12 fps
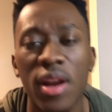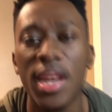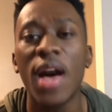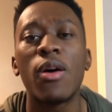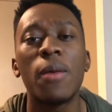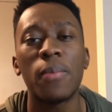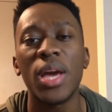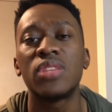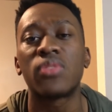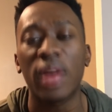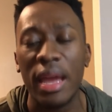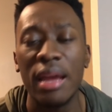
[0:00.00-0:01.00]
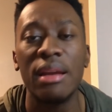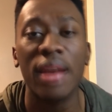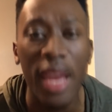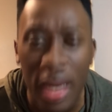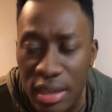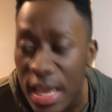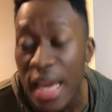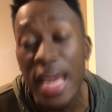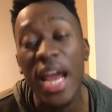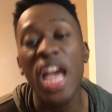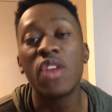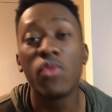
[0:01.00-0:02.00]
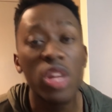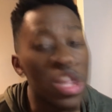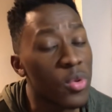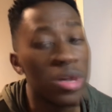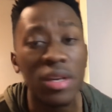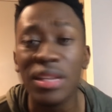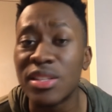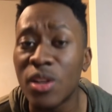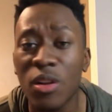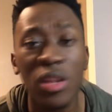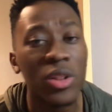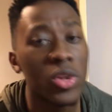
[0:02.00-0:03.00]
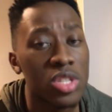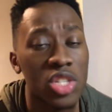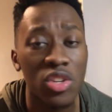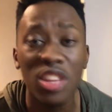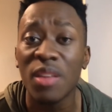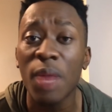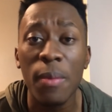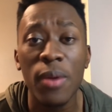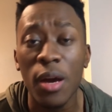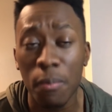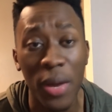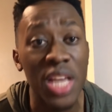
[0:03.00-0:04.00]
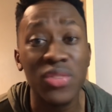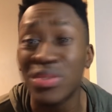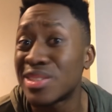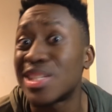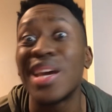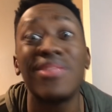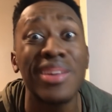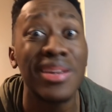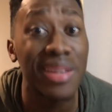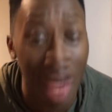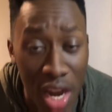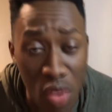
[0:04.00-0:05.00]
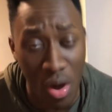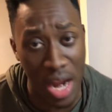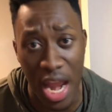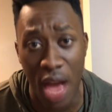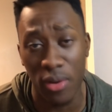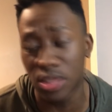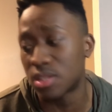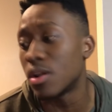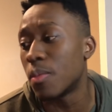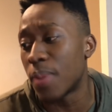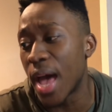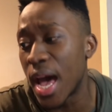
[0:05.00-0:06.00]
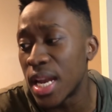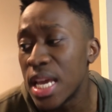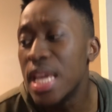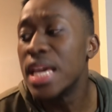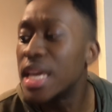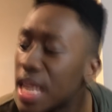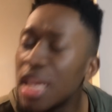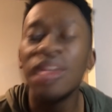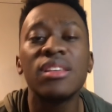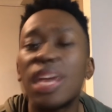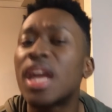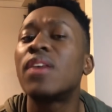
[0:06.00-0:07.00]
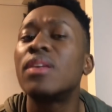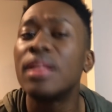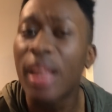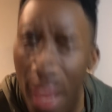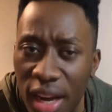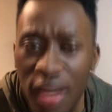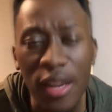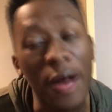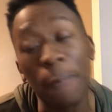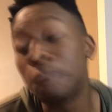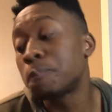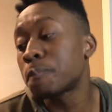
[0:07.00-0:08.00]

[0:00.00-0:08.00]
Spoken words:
They're now on pace for 8-8. And really, when you consider the losing streak, they may be on pace for 7-9 right now. It's so bad in Carolina.